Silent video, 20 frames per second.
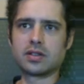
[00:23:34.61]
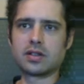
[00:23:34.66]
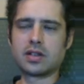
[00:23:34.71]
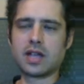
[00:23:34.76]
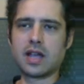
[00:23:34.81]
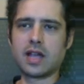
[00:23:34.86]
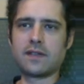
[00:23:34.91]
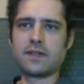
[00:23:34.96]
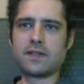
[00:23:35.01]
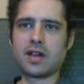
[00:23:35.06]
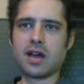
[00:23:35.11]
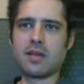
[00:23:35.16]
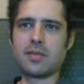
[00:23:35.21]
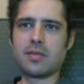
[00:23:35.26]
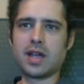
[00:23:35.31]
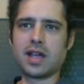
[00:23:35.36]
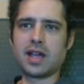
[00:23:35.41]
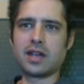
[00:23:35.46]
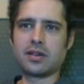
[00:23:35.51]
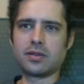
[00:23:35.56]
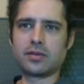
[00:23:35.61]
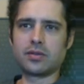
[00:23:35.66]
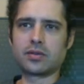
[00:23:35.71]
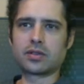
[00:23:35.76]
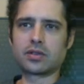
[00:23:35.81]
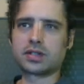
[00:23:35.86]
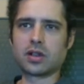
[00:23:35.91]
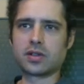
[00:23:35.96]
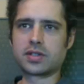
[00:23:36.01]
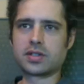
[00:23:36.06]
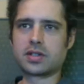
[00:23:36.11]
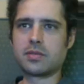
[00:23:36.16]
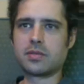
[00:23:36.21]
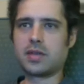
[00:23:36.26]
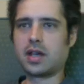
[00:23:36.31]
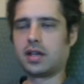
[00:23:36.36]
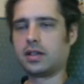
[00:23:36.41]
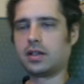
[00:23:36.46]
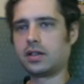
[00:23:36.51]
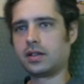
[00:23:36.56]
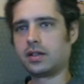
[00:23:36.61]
If not main, close to main.